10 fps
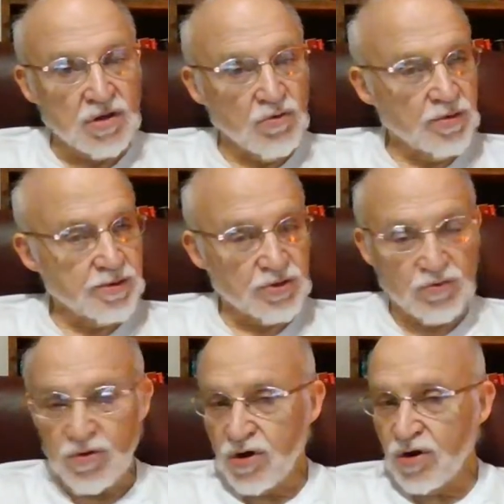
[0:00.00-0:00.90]
Women of the
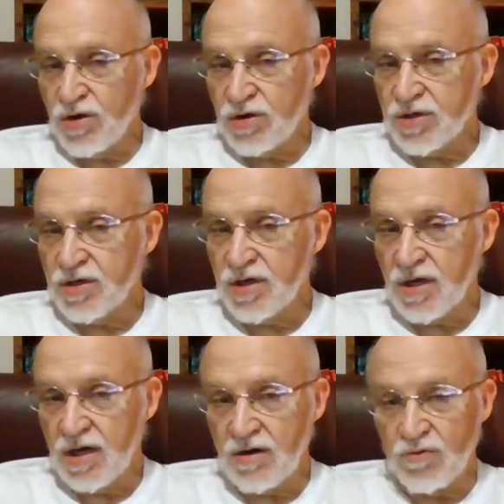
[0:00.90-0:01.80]
World
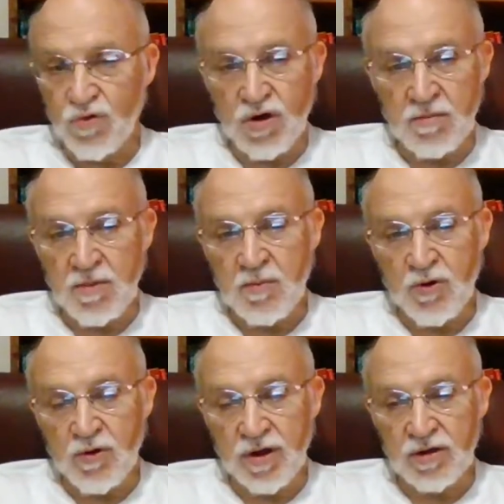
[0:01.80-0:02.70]
War
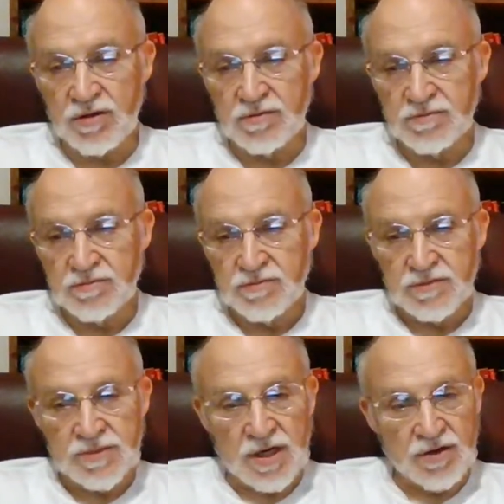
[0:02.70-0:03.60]
Memorial
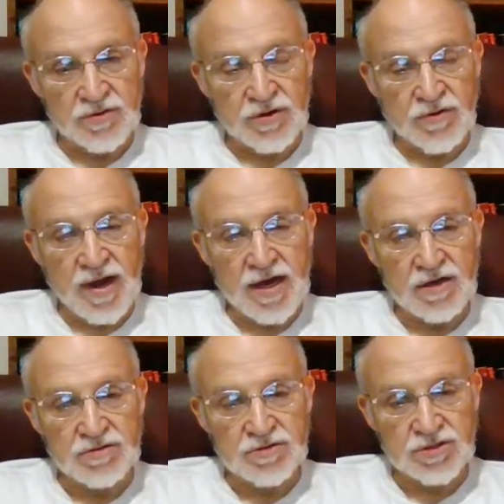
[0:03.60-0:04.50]
on the
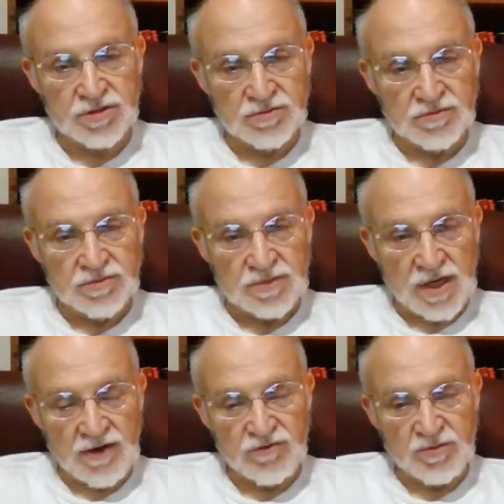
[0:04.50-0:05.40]
grounds
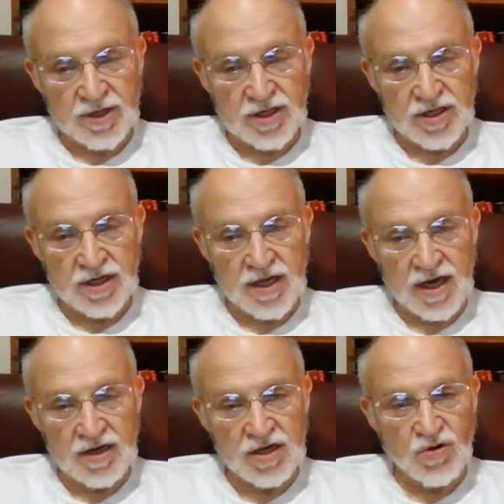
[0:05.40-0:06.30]
of the McLennan
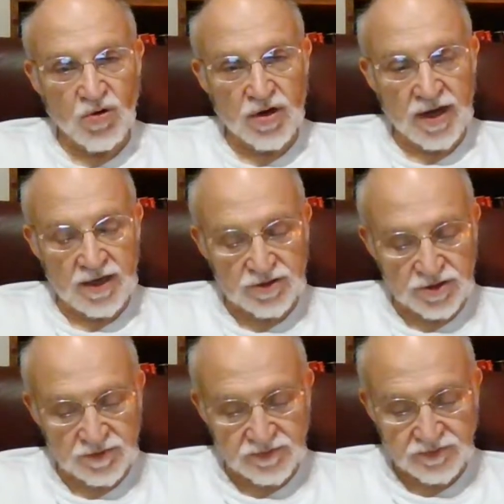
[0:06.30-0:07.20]
County Courthouse.